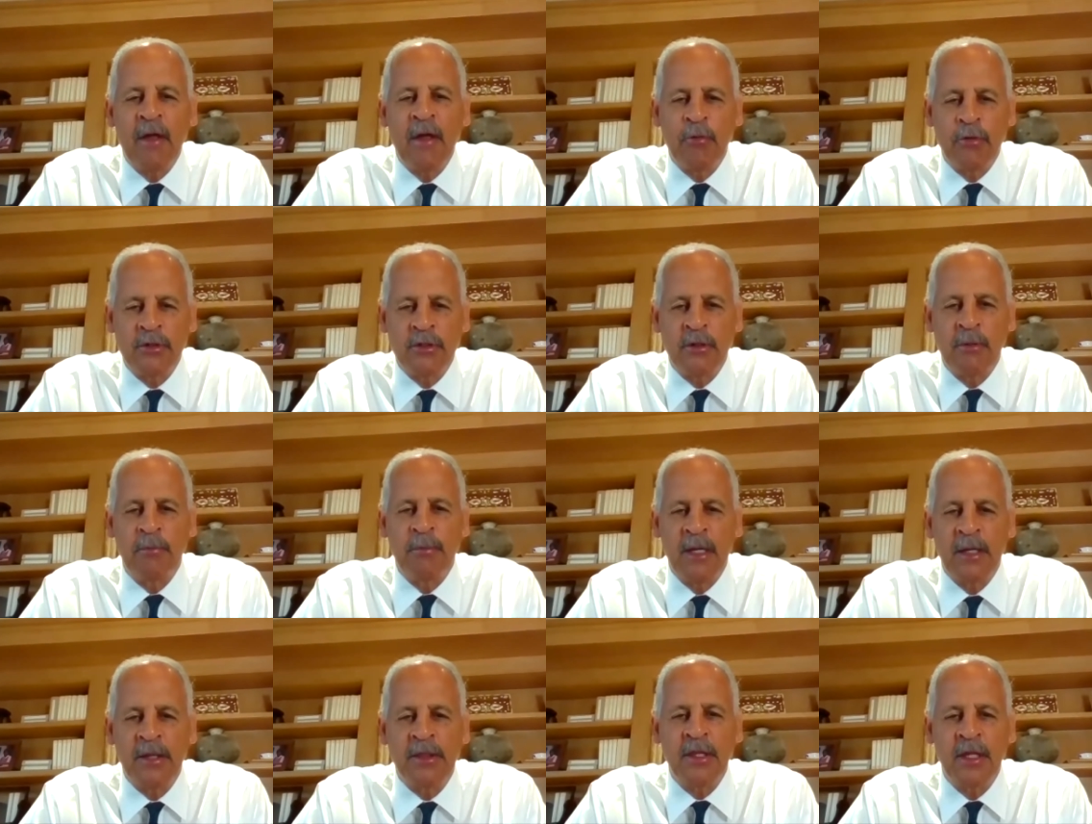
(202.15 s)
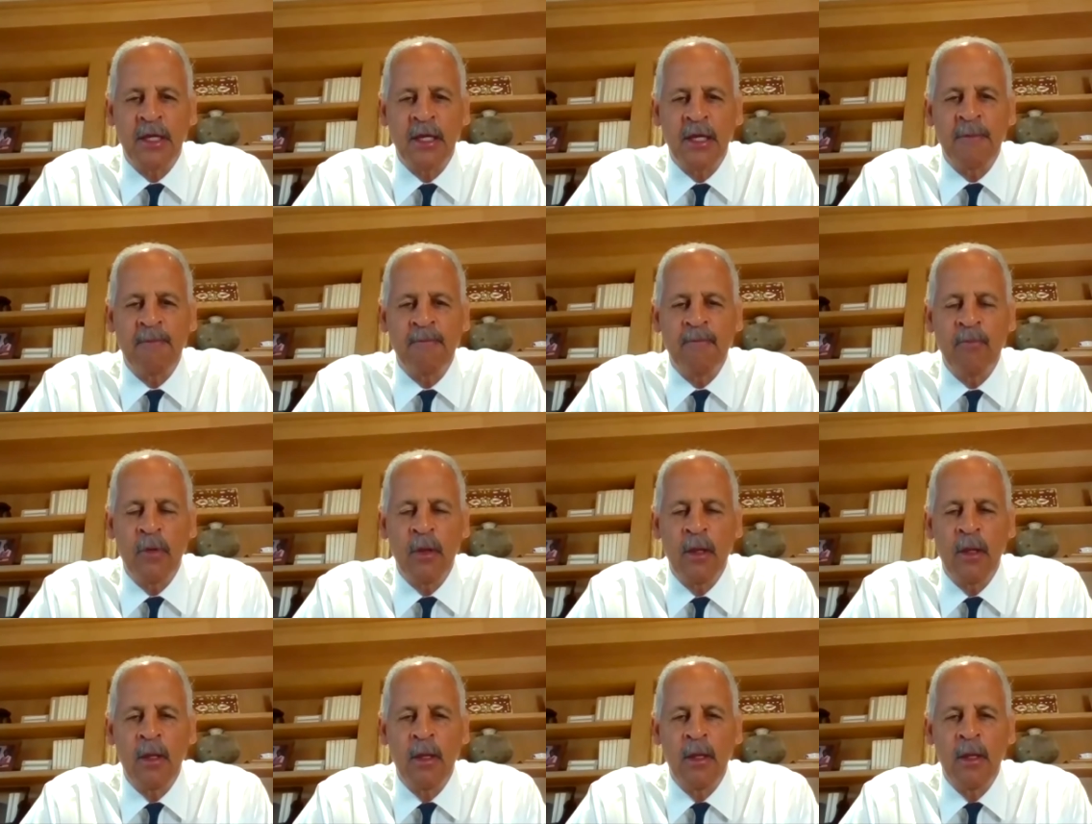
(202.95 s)
That was a big thing
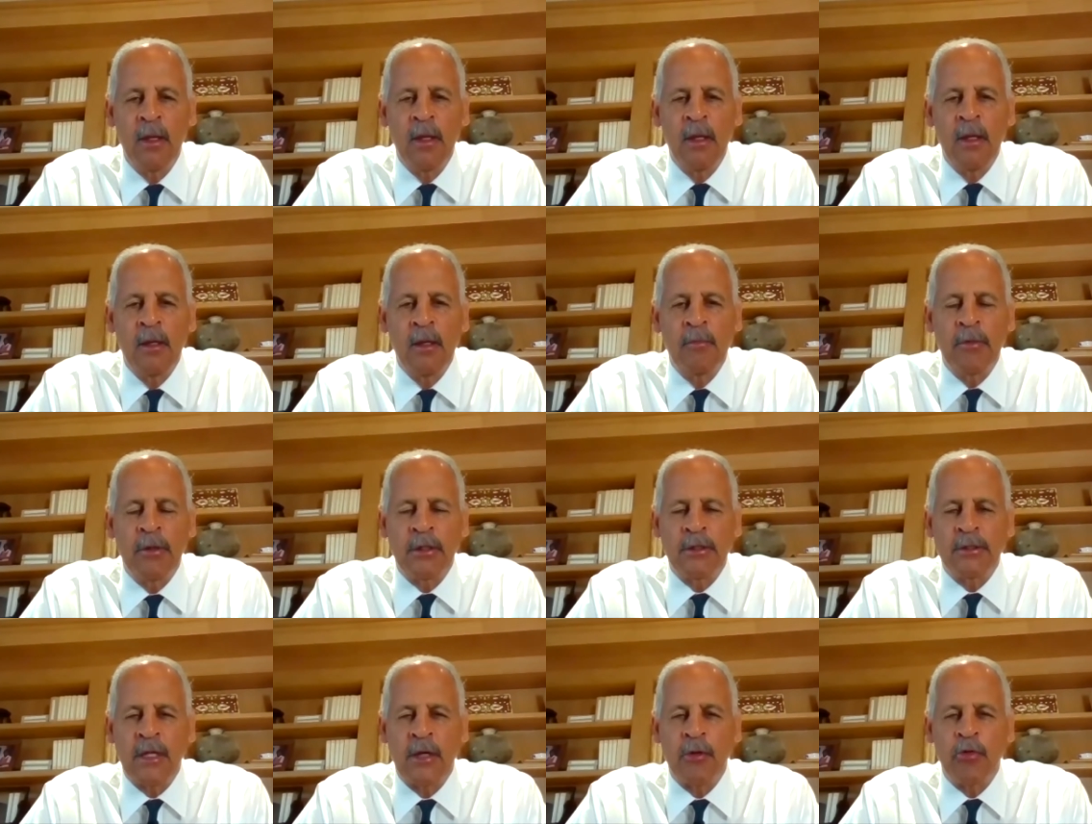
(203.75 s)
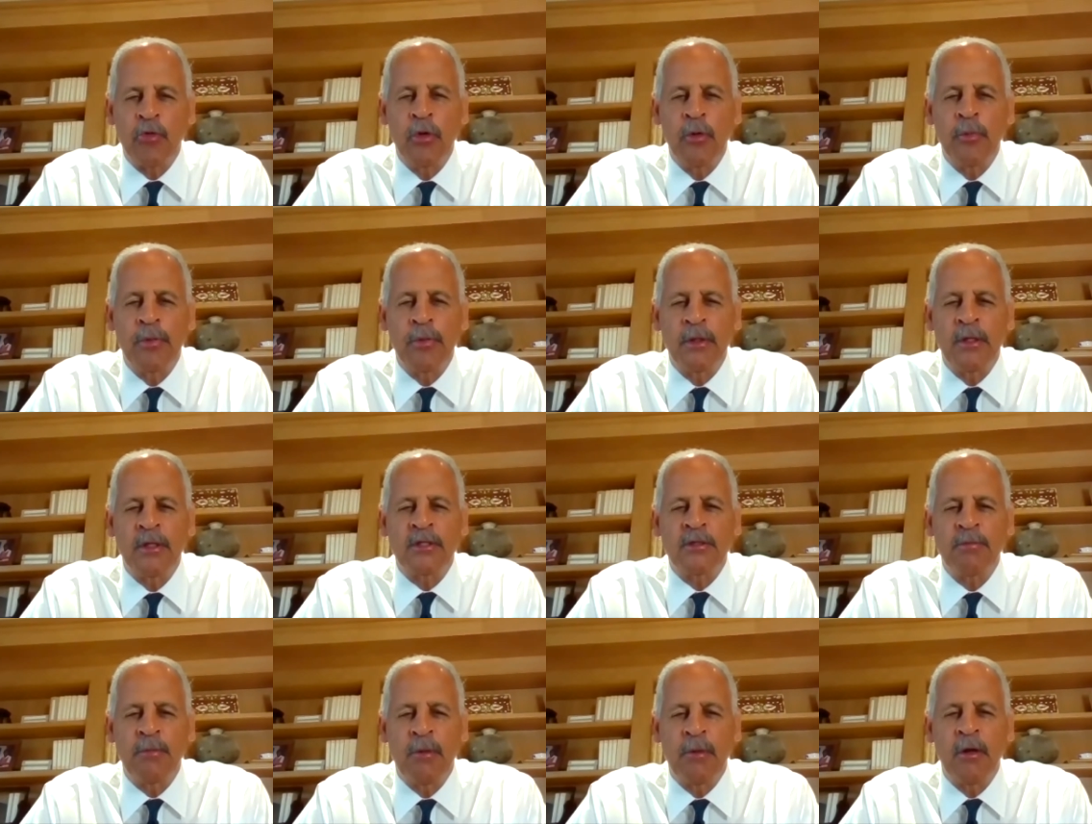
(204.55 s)
because I grew up in
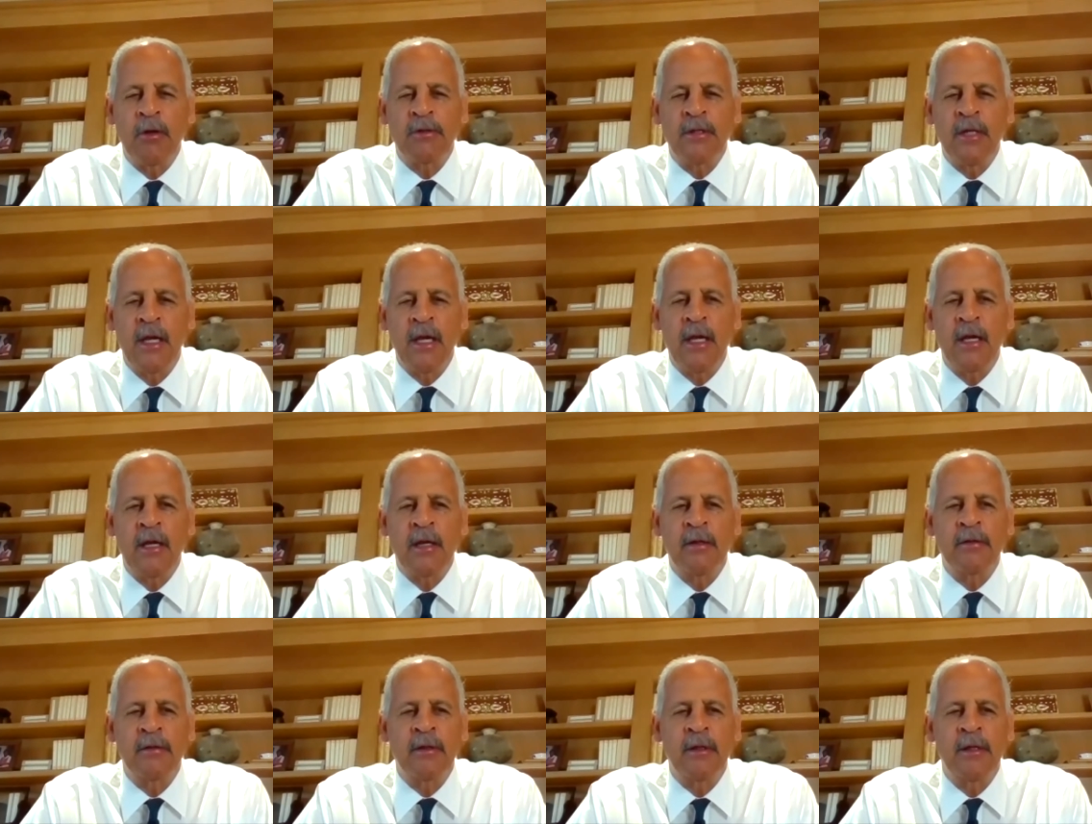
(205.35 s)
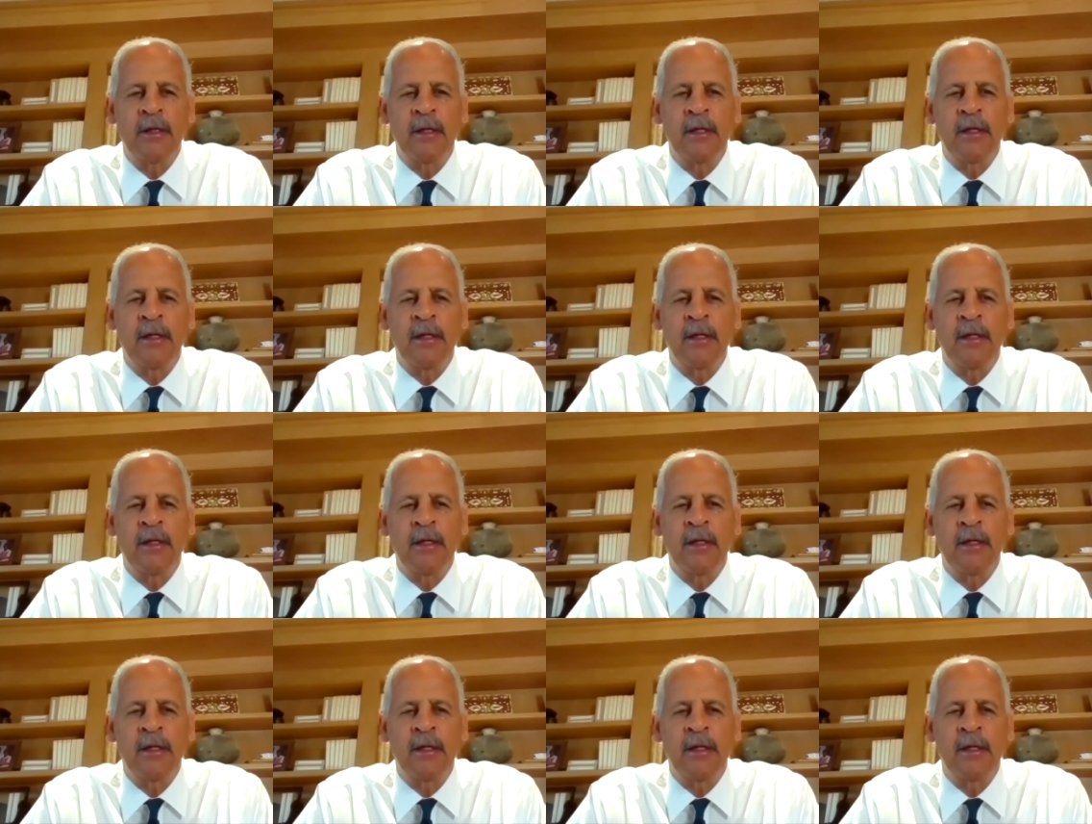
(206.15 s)
this small town